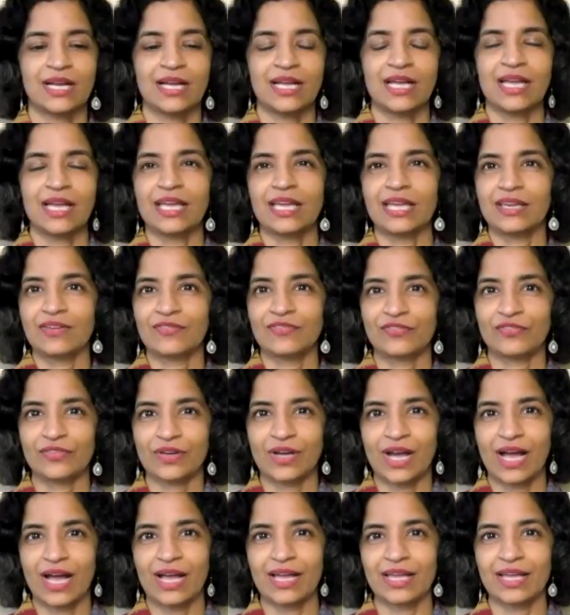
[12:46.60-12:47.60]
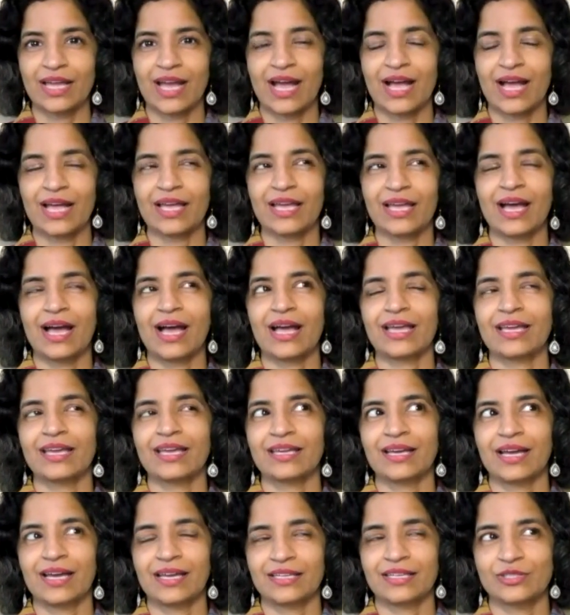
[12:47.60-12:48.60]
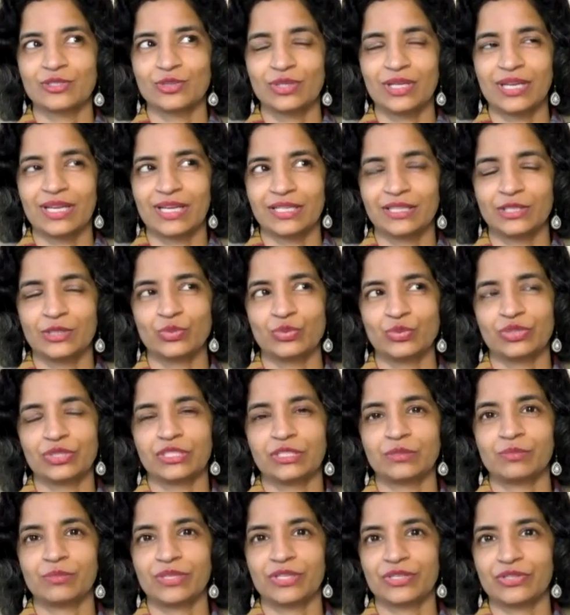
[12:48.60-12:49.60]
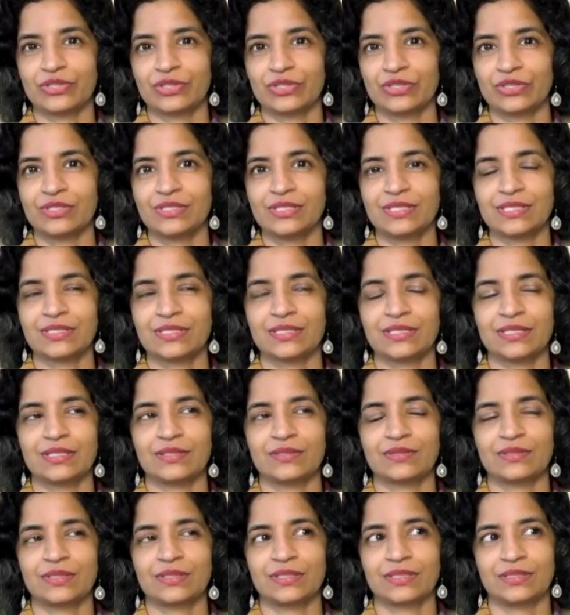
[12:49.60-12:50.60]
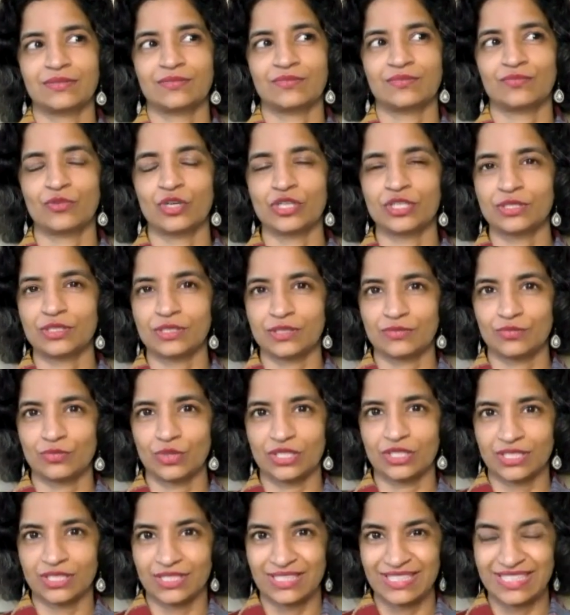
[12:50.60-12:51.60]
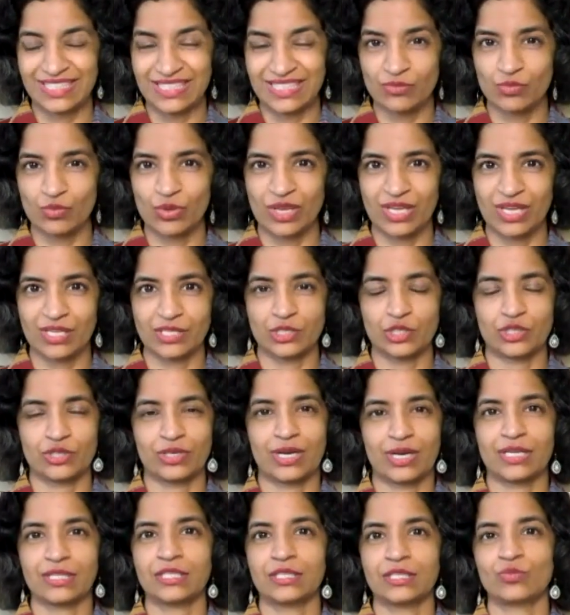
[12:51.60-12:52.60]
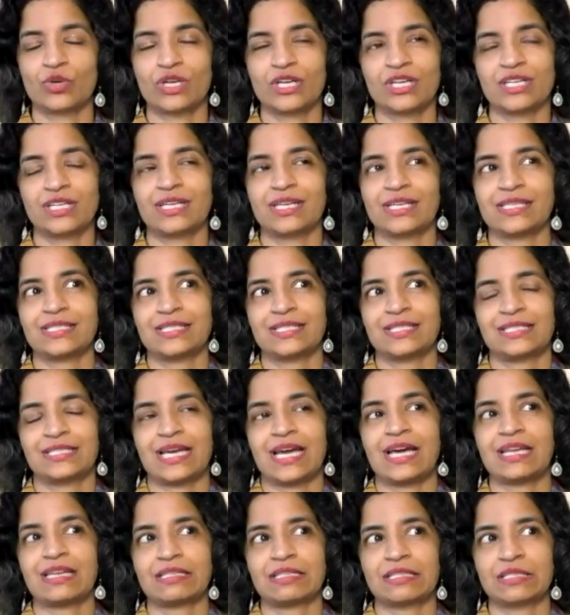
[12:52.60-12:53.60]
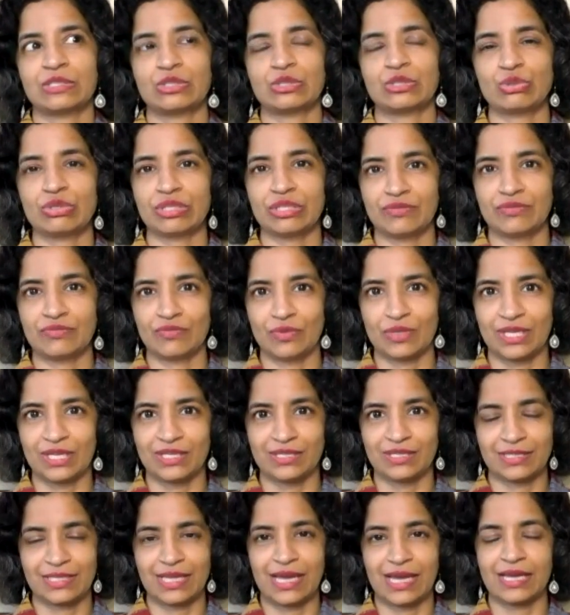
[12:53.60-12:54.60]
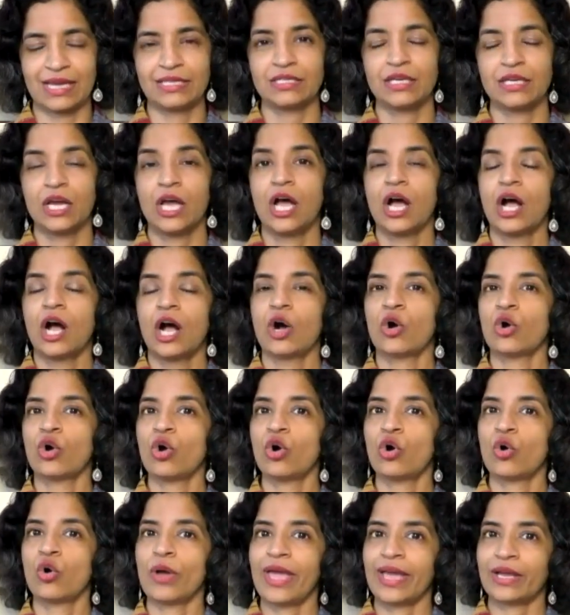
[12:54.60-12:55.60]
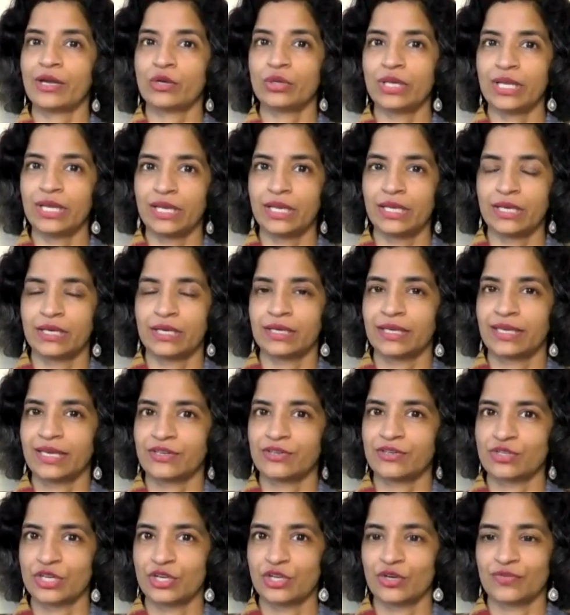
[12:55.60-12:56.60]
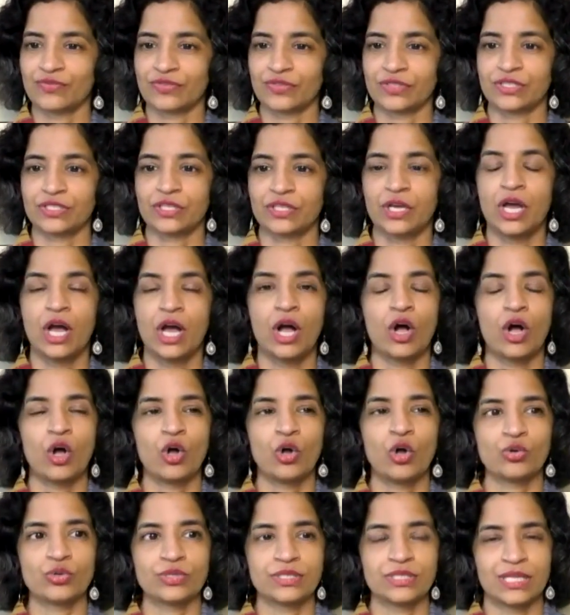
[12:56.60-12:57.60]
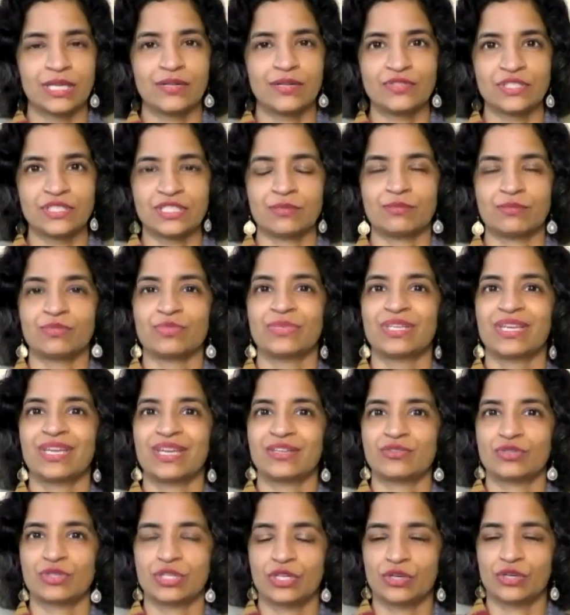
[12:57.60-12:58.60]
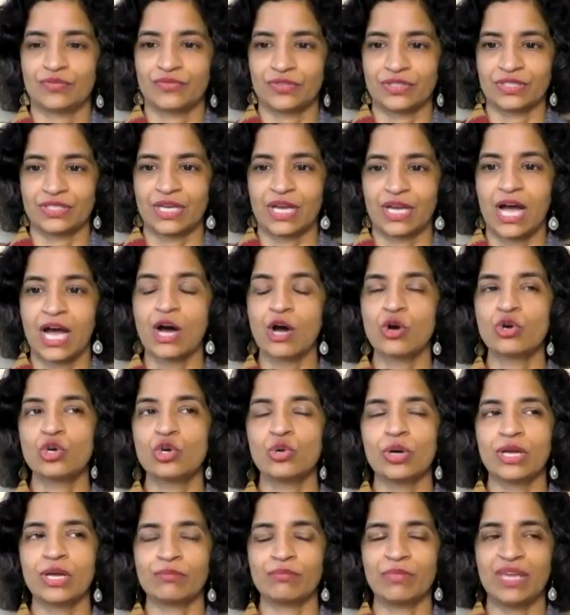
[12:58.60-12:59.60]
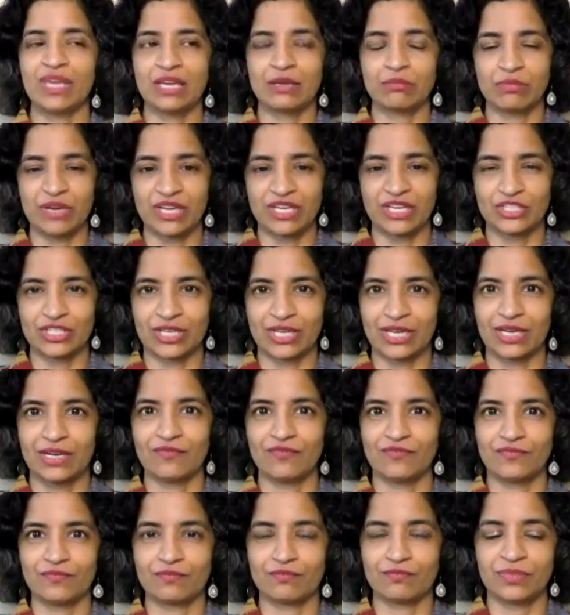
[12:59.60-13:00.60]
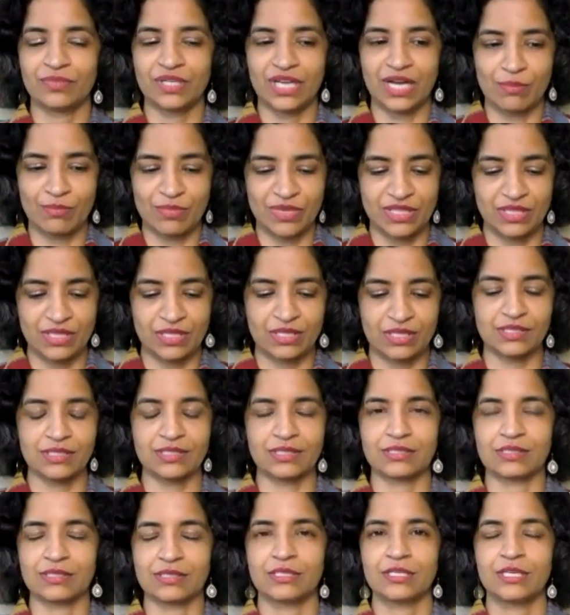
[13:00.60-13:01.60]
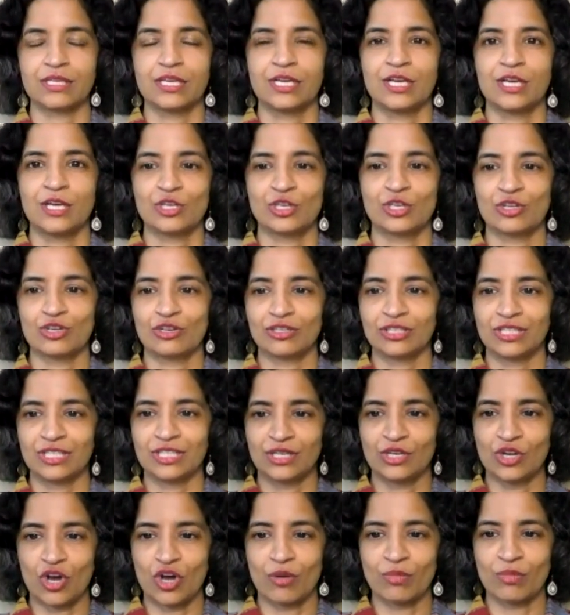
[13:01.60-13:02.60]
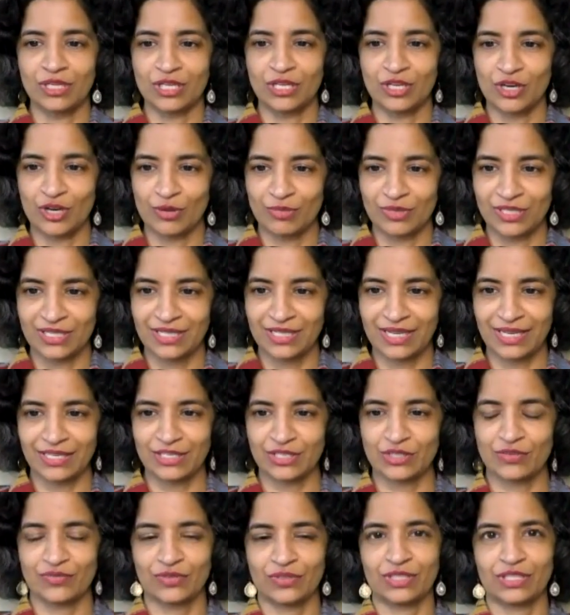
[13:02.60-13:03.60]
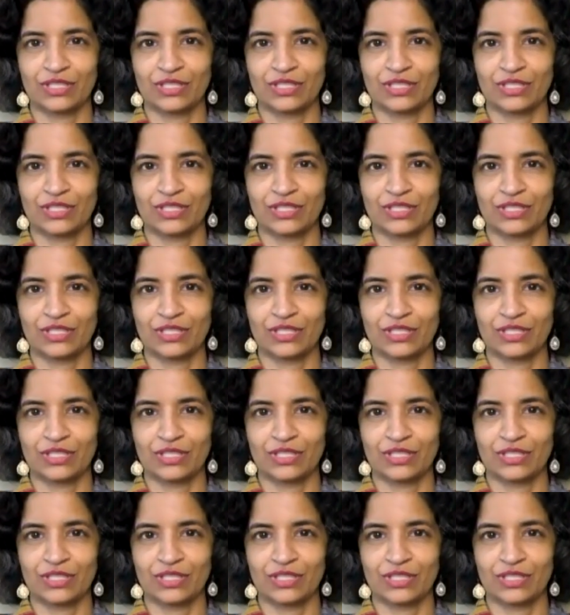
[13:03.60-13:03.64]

But if I, I, I, I don't like the word because what what it conveys or rather what it has started to convey is that yes. oh echolalia get rid of it oh self-stim get rid of it how do i make my child come in this you know the normal normal kind of a